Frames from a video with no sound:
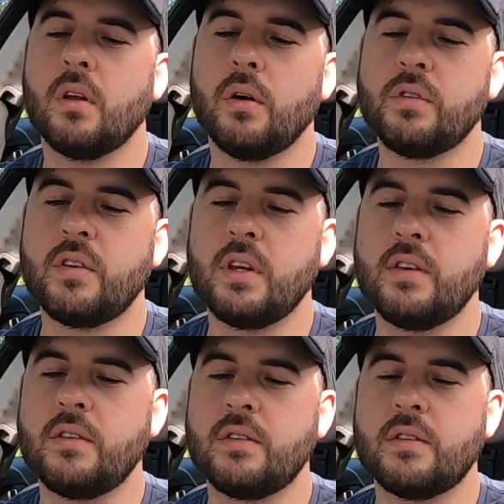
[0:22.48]
Obviously
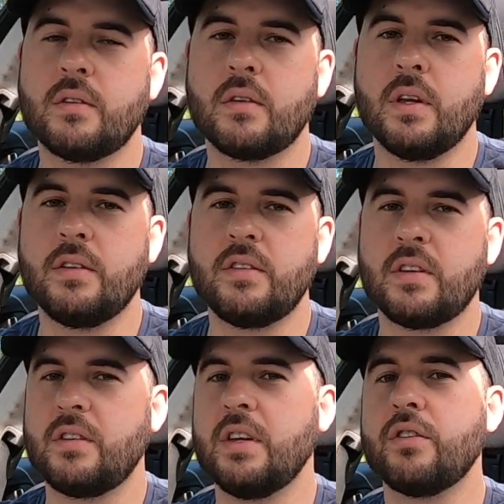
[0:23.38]
this is
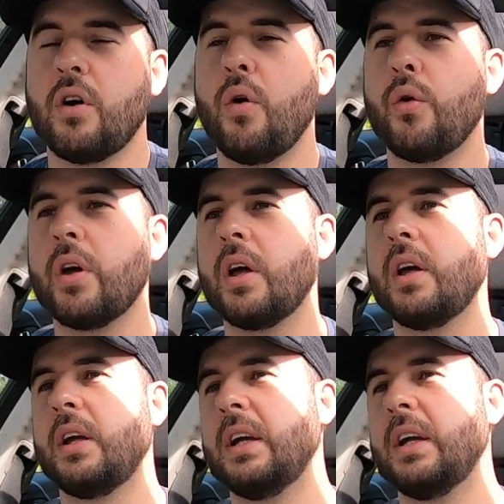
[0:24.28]
6 years older,